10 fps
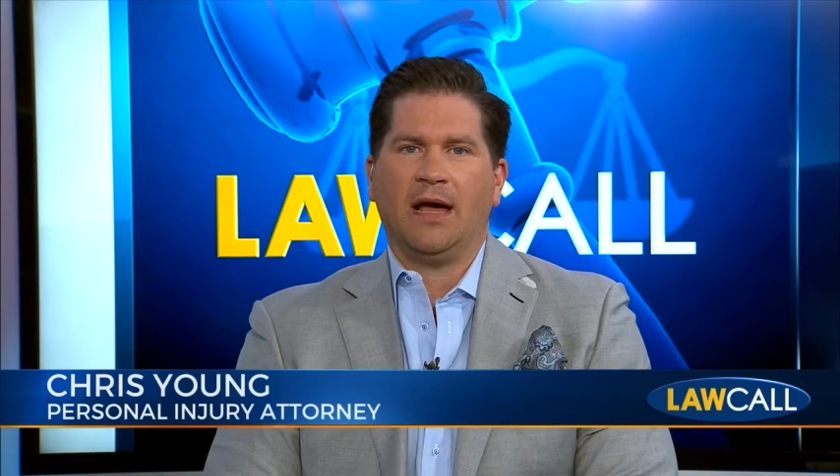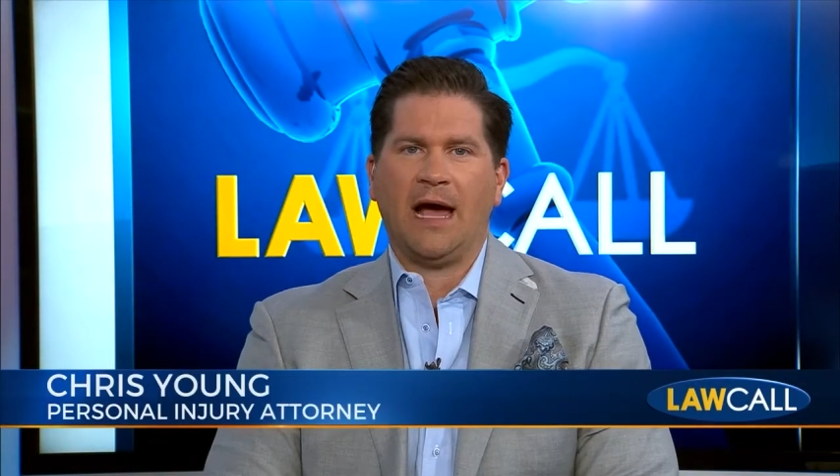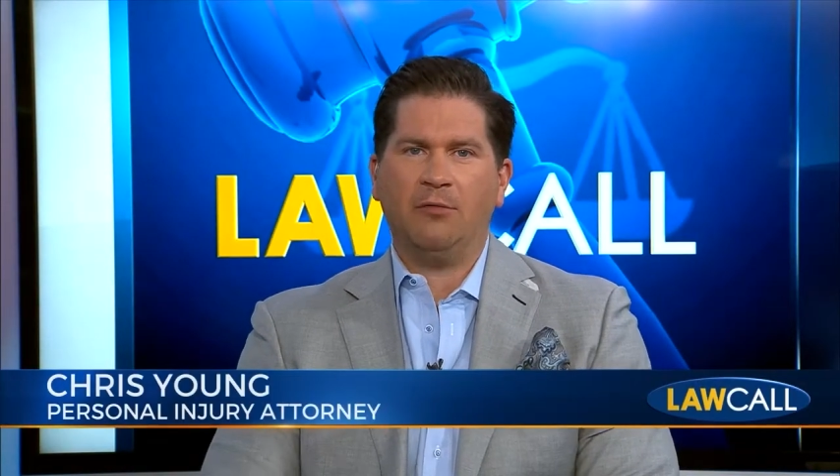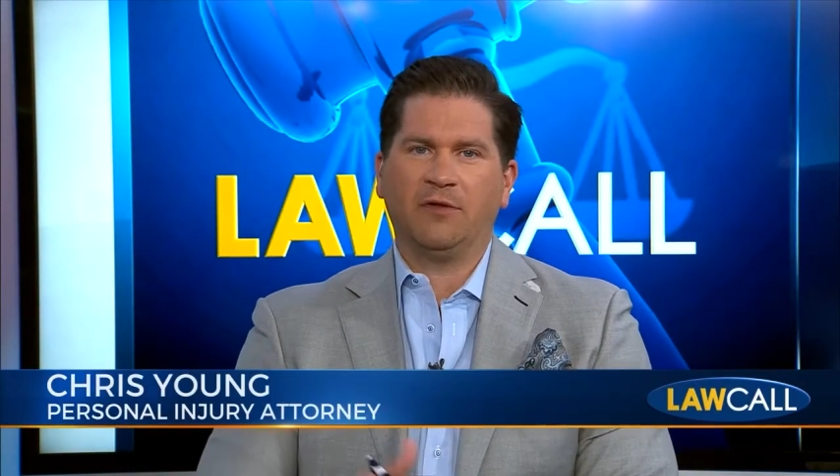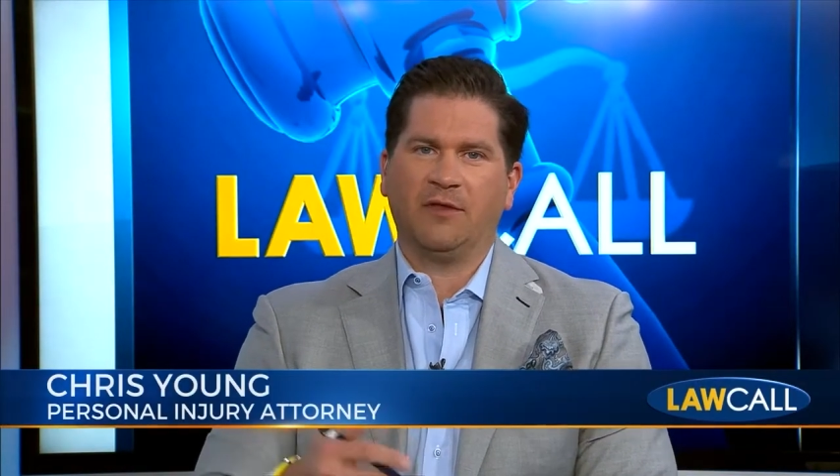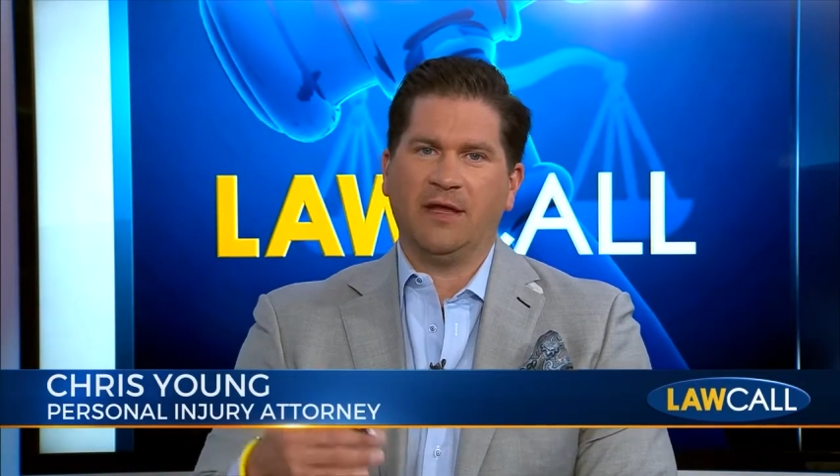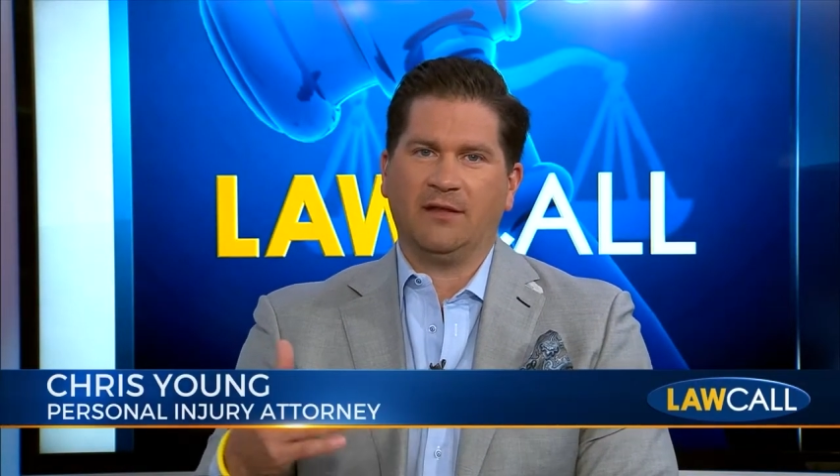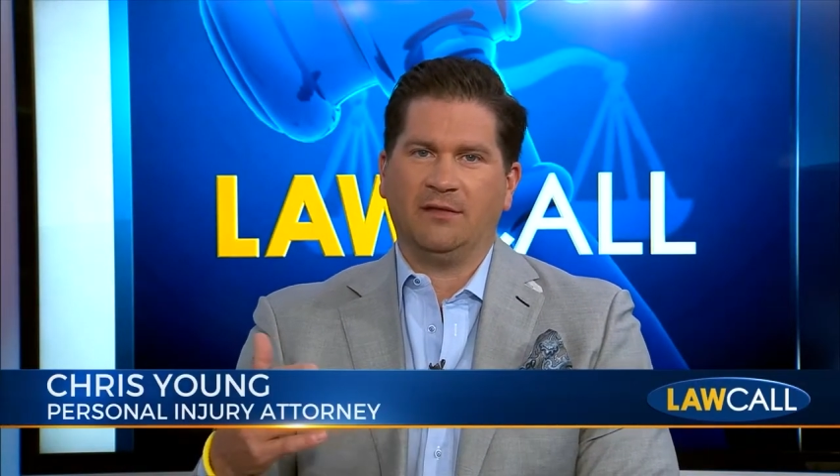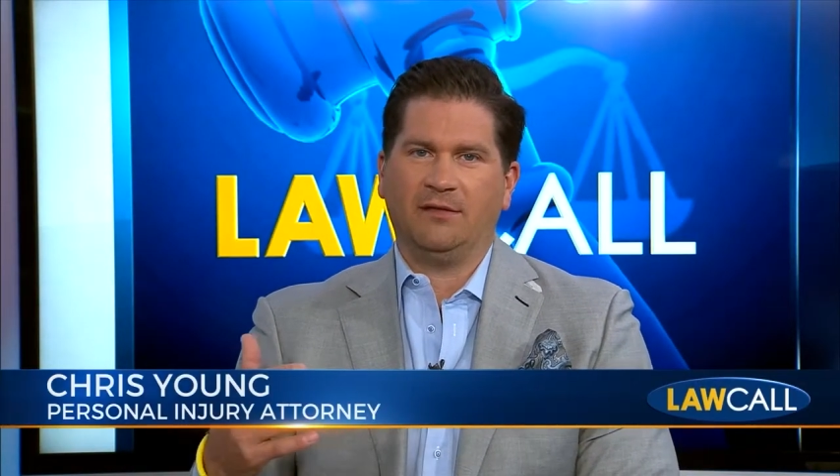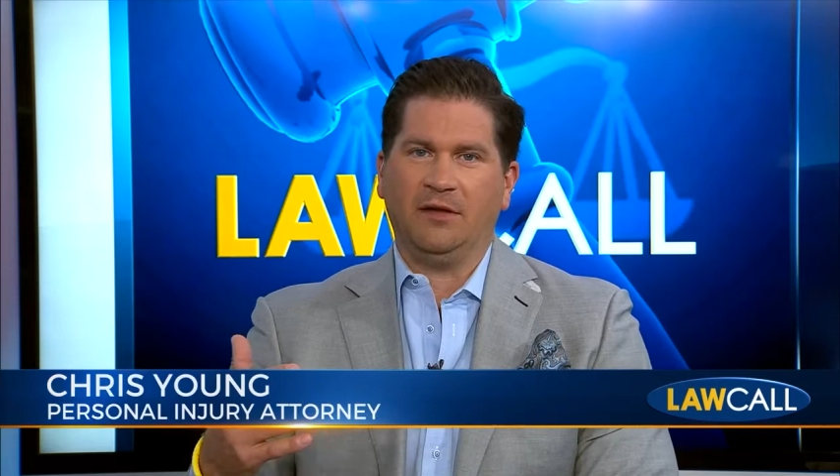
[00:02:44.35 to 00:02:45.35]
I would think,
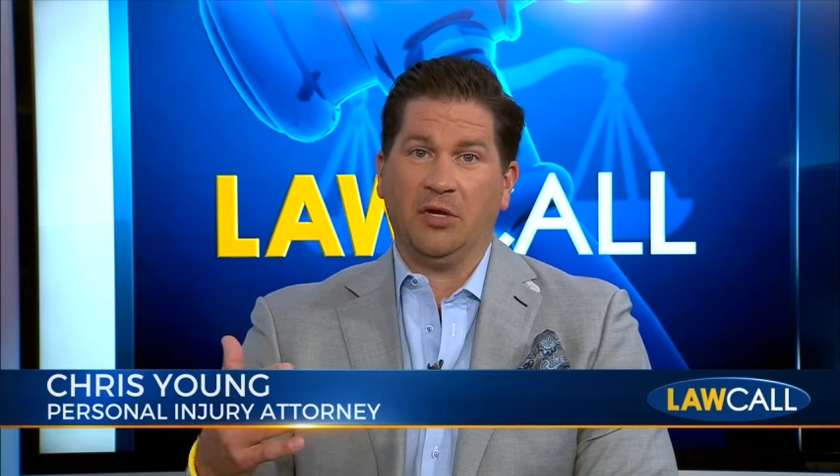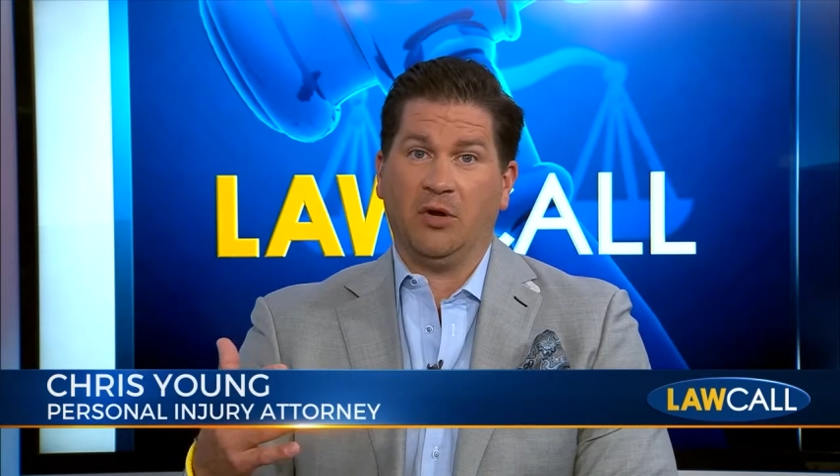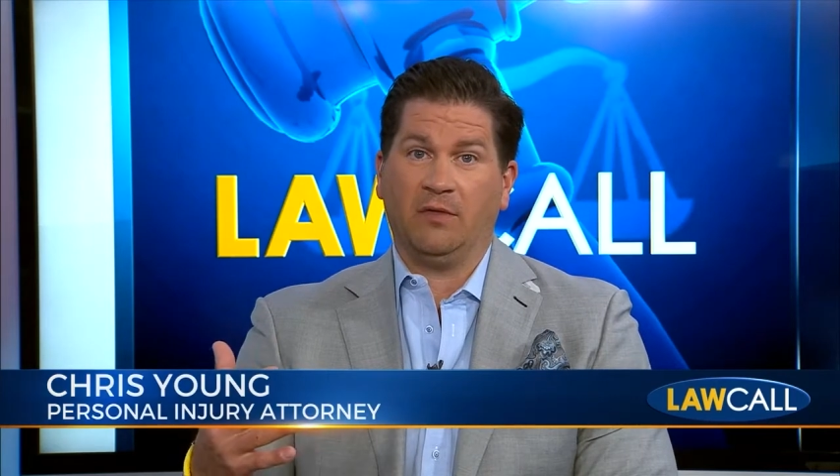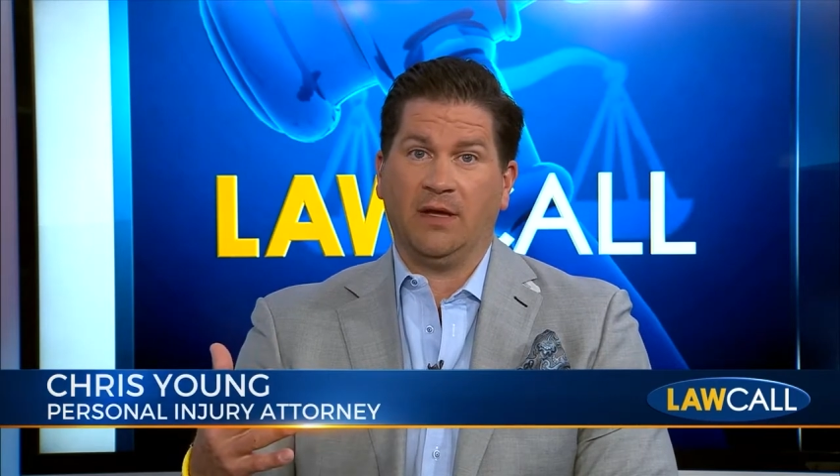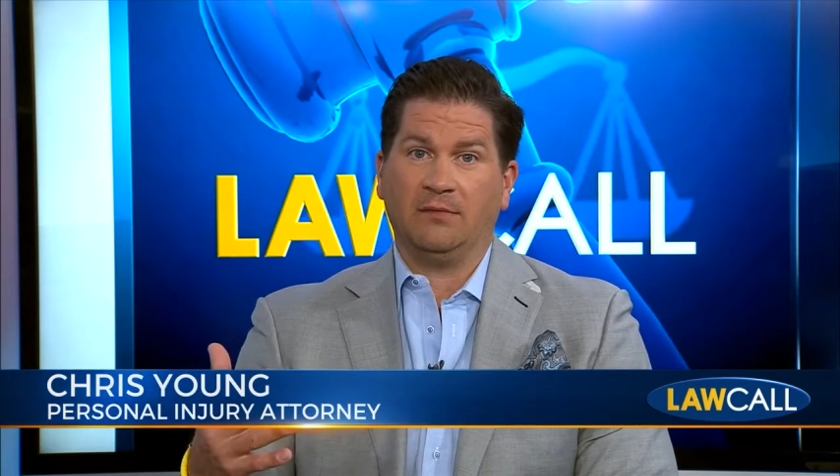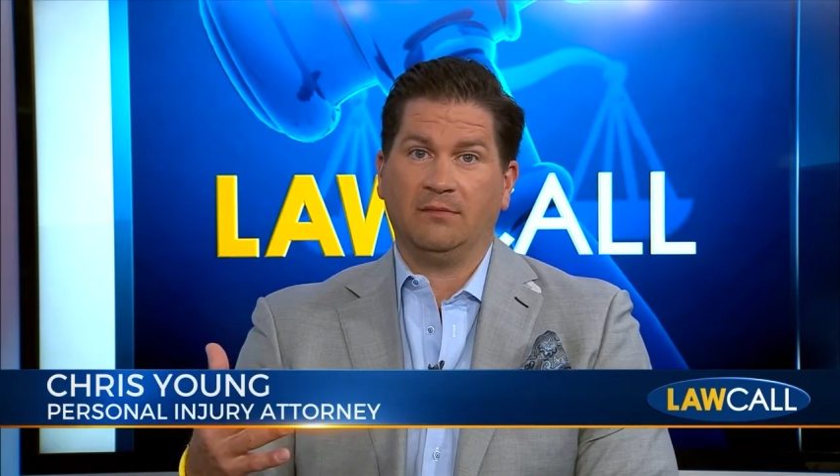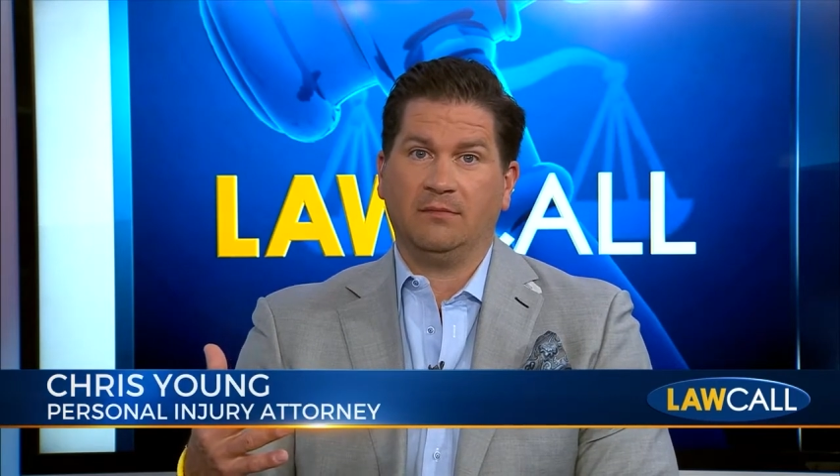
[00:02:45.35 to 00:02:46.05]
you know, that